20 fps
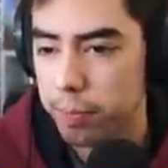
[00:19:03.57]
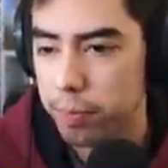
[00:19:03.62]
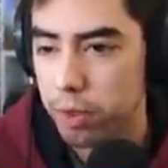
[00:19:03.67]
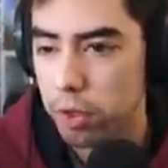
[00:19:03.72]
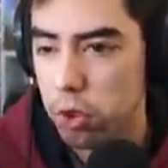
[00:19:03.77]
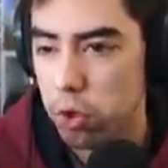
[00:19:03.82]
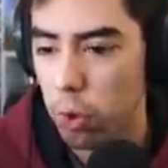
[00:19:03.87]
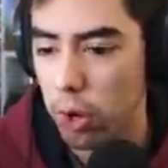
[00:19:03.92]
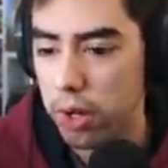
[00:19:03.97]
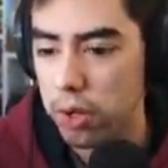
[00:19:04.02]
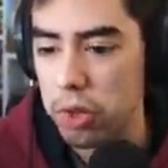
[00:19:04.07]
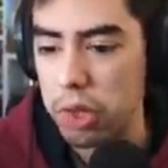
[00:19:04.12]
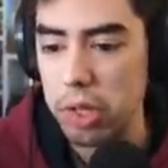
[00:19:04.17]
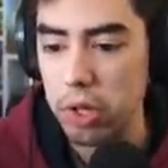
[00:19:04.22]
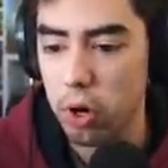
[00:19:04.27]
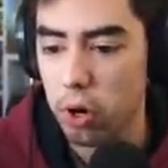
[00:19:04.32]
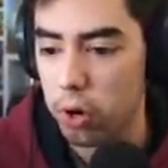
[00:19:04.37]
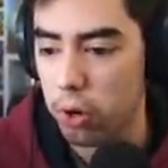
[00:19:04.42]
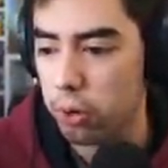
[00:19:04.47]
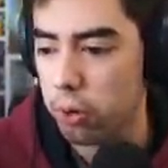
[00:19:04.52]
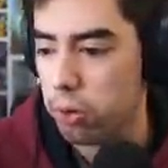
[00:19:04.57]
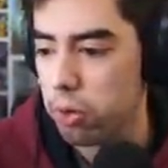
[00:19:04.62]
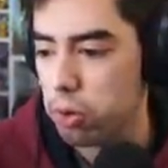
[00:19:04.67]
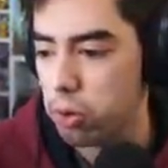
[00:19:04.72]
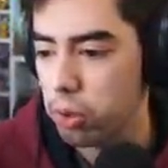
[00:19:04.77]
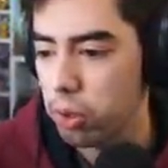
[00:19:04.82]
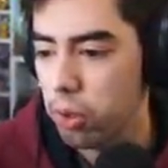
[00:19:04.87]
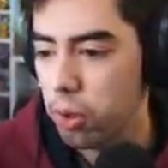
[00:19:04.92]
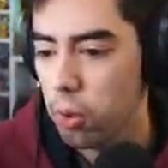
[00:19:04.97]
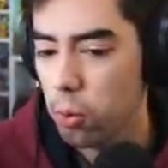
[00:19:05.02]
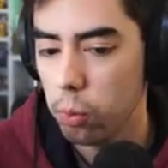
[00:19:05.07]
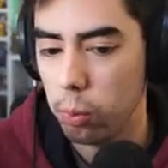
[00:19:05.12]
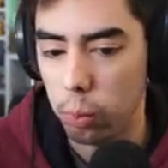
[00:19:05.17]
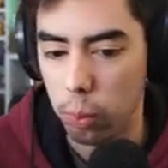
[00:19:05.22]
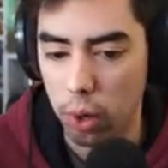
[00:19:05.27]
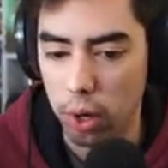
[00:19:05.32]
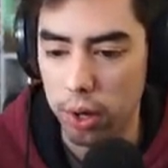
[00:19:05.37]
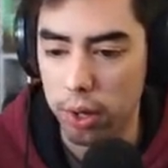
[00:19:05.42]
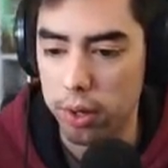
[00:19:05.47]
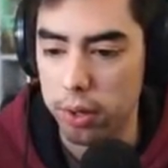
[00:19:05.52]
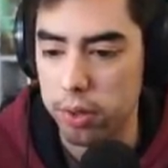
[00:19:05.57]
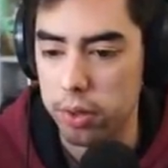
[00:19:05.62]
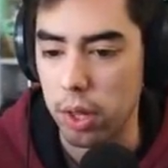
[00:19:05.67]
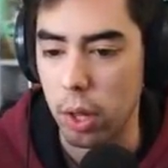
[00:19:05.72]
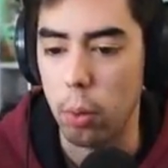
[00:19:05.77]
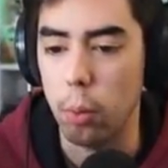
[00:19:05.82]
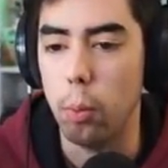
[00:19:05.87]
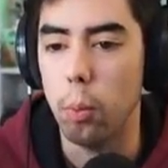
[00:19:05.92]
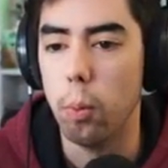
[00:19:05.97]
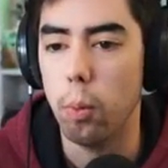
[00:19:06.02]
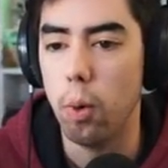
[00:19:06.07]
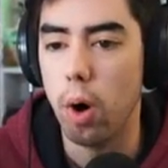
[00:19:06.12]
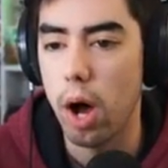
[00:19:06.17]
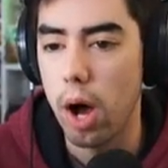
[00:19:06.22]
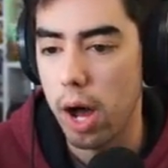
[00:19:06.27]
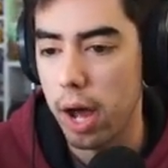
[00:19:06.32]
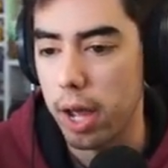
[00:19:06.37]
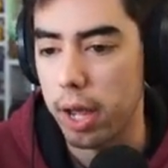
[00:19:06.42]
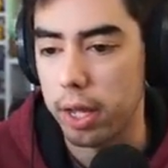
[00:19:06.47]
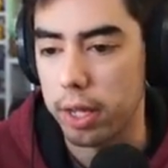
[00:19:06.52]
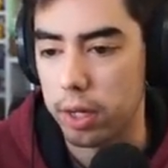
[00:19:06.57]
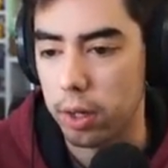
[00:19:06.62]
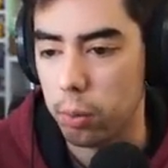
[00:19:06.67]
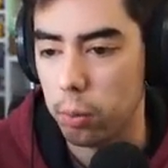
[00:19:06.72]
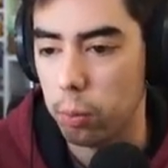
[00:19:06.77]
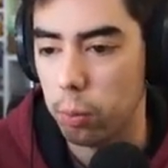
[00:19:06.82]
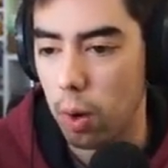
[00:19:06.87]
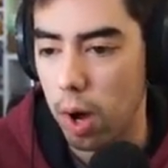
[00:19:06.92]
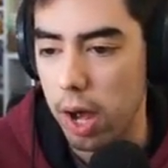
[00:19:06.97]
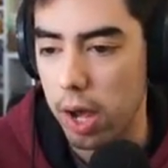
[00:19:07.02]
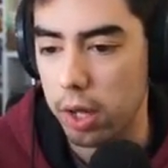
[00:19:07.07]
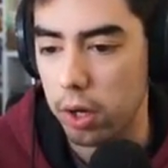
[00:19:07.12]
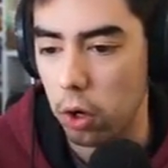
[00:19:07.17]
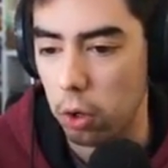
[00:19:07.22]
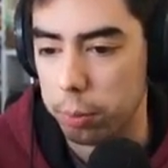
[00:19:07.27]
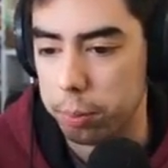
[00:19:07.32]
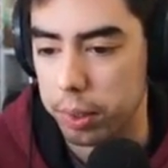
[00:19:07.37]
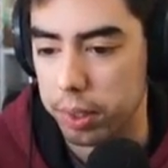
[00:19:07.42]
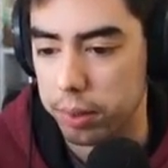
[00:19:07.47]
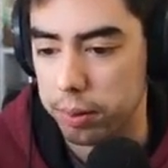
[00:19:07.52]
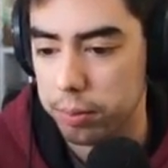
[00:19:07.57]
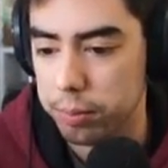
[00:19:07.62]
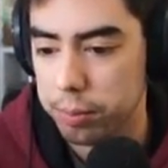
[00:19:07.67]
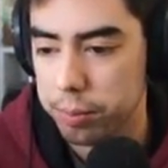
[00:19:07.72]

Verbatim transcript: Tracy Hurst was wide, wide open.